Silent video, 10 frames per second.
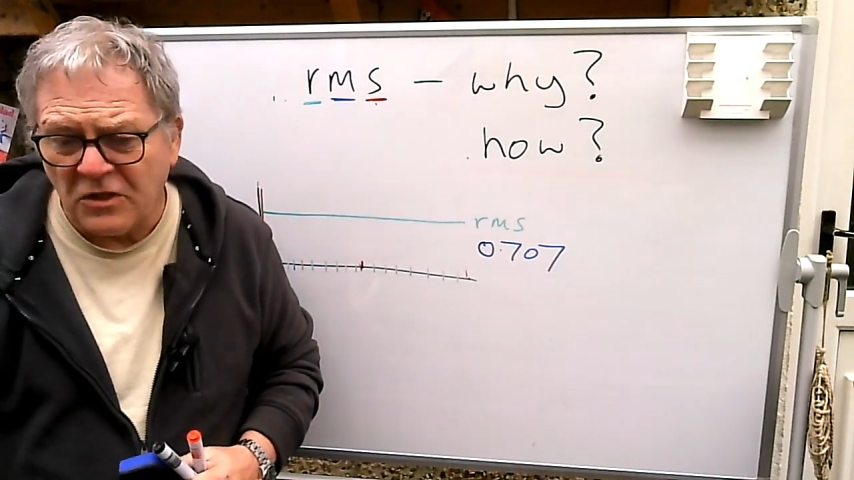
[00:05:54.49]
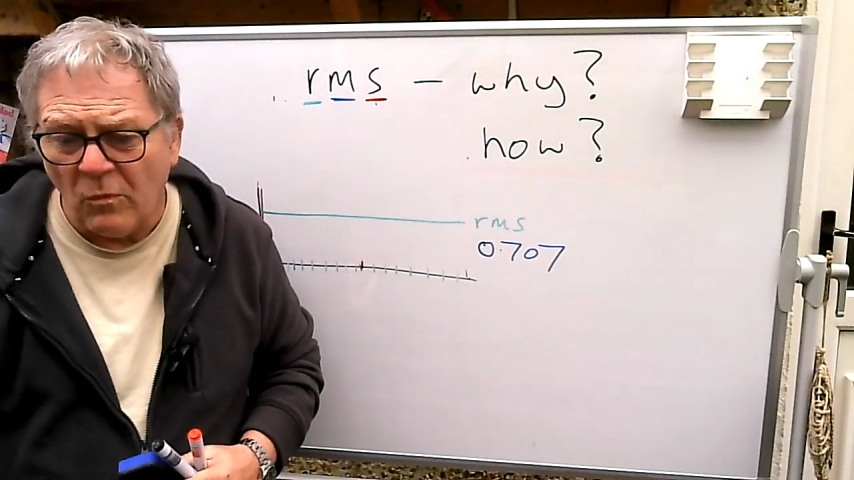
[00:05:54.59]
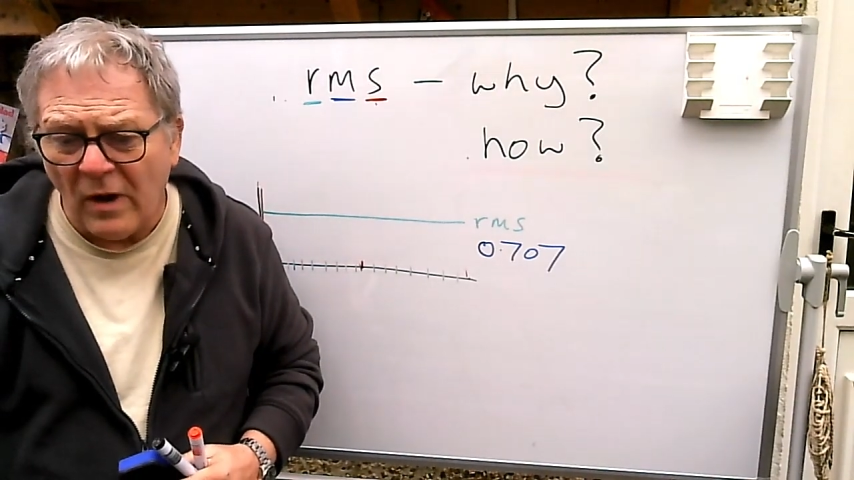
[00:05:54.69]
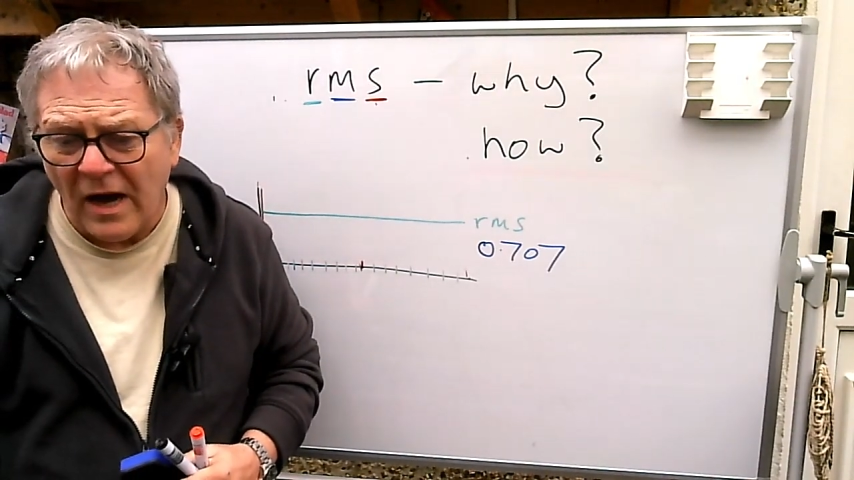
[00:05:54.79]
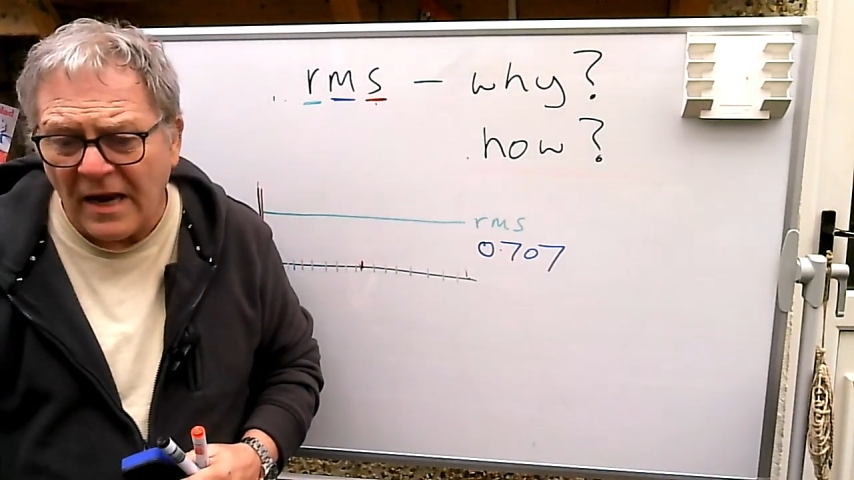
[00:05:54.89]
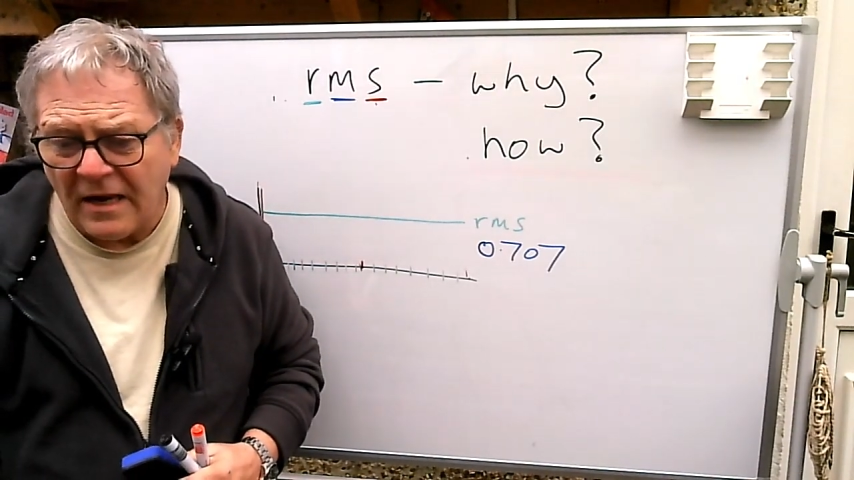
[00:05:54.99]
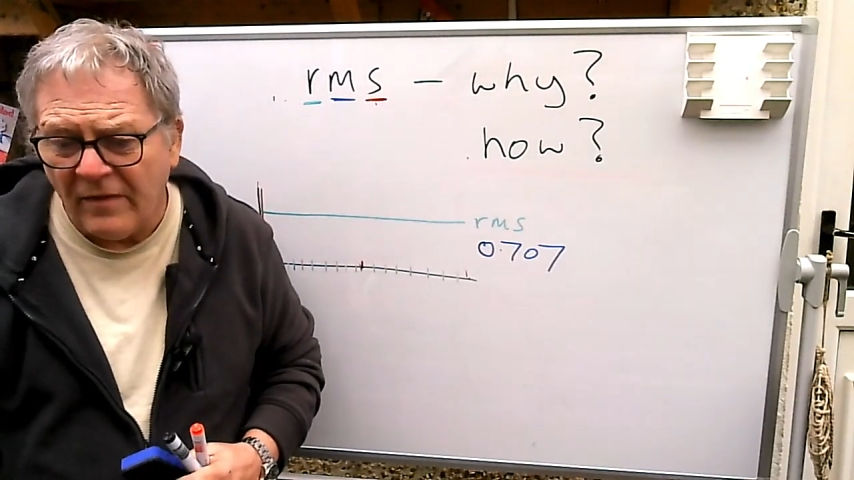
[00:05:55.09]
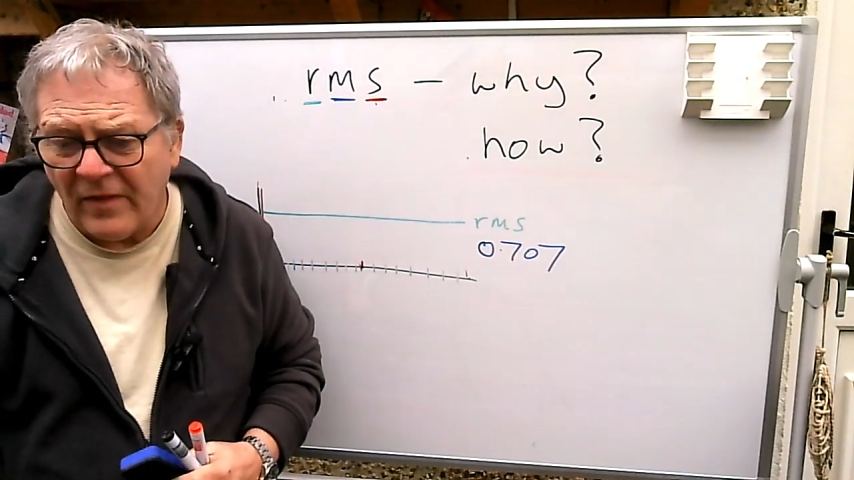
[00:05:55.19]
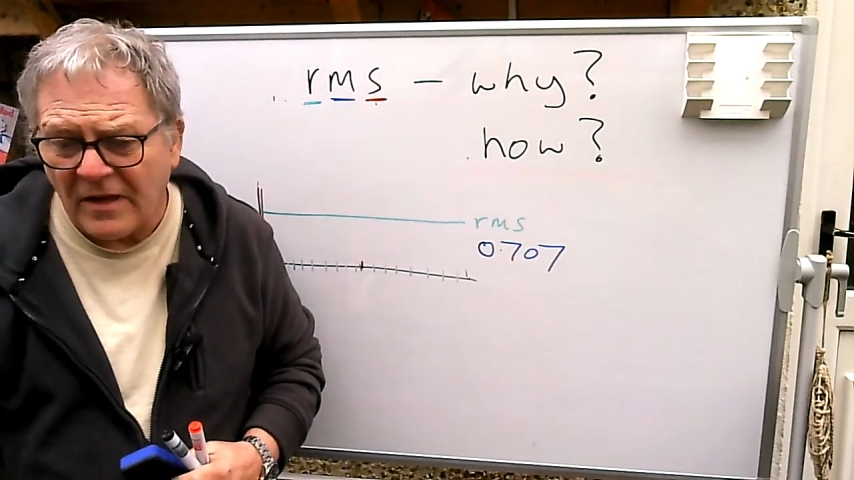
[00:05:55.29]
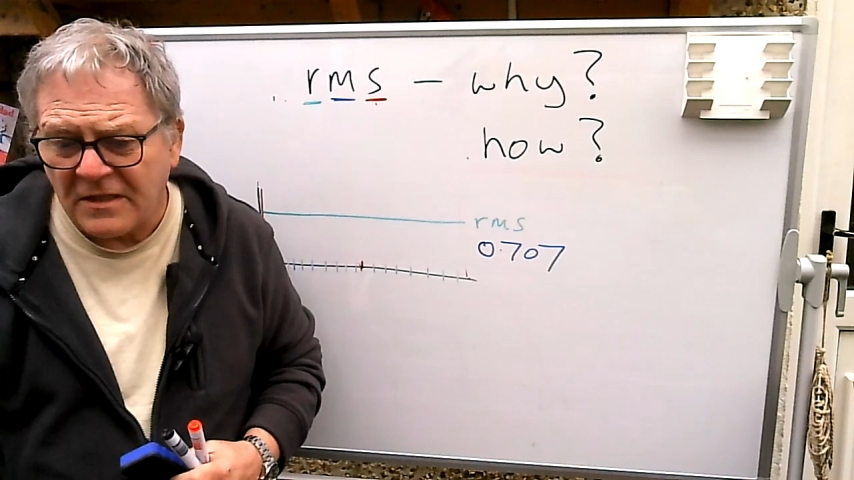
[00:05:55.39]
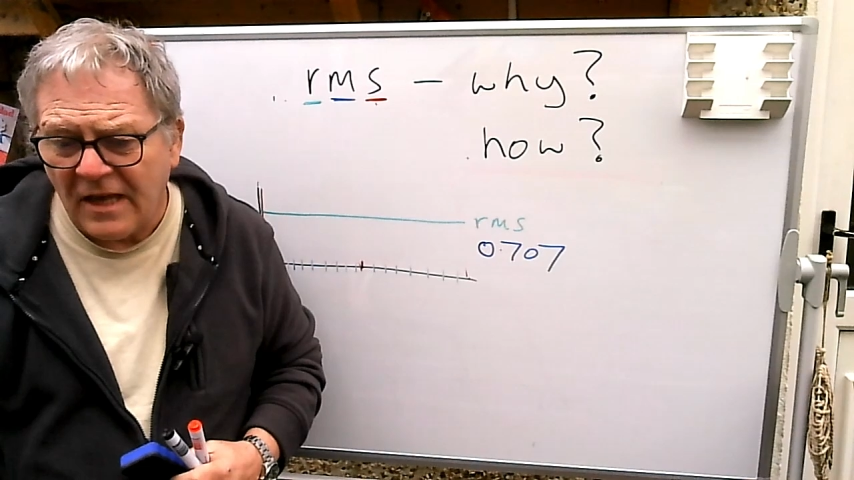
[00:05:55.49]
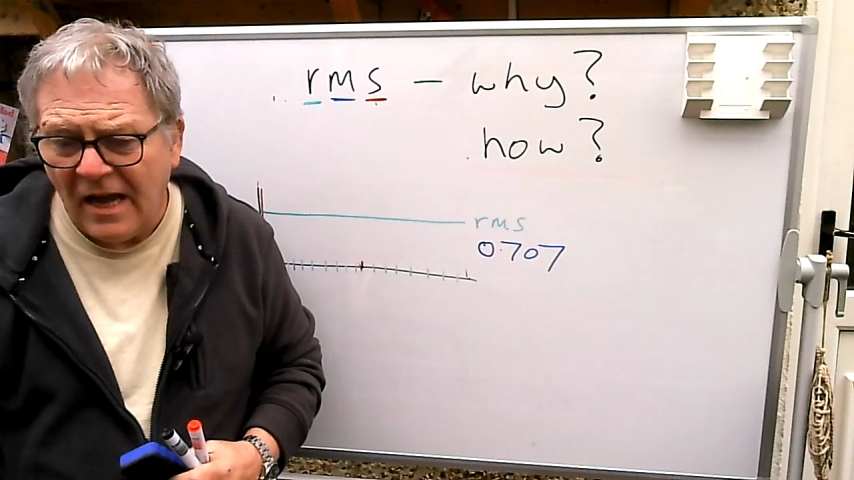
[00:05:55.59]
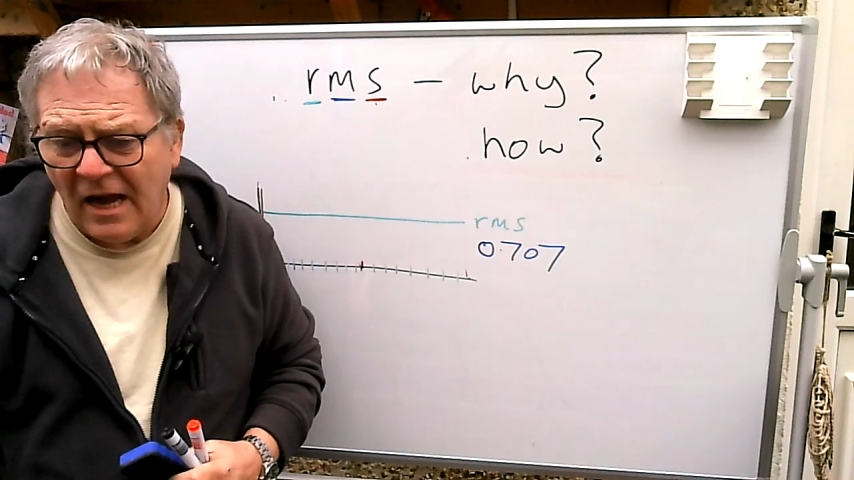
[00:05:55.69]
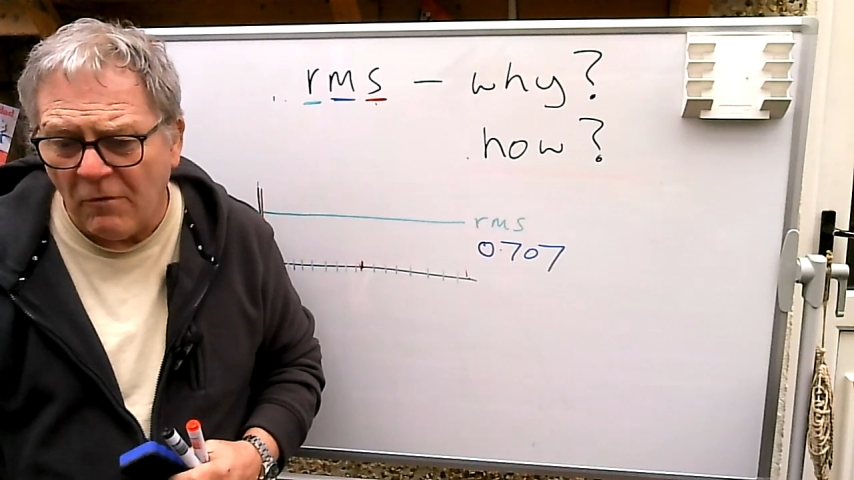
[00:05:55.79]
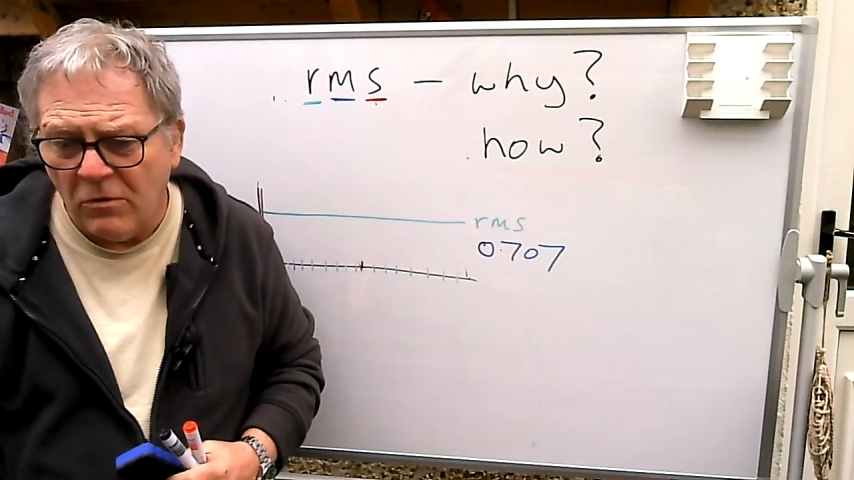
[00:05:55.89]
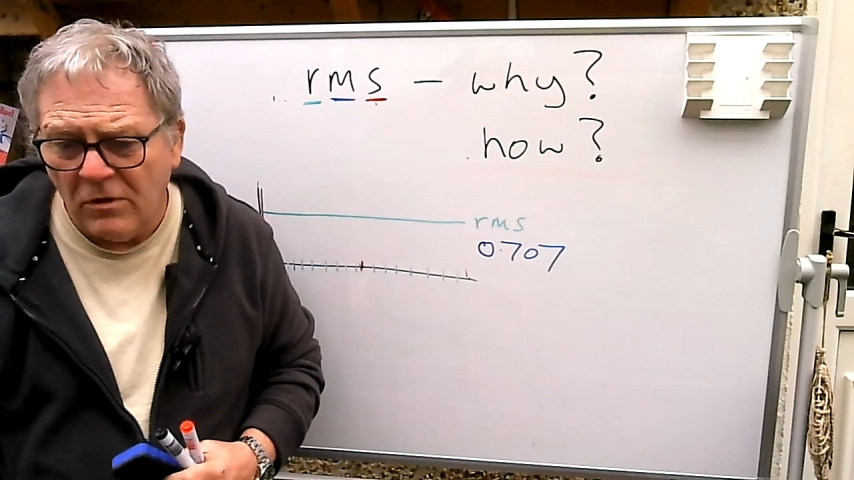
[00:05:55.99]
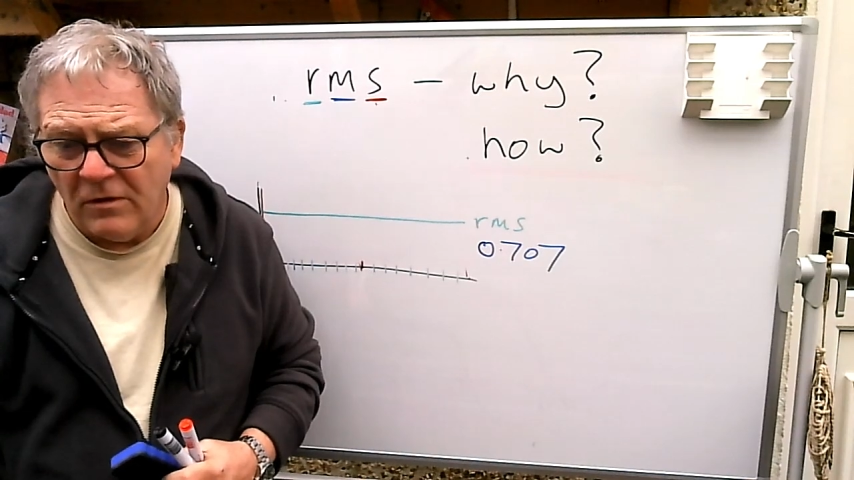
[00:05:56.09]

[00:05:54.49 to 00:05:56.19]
the why, and that's the how.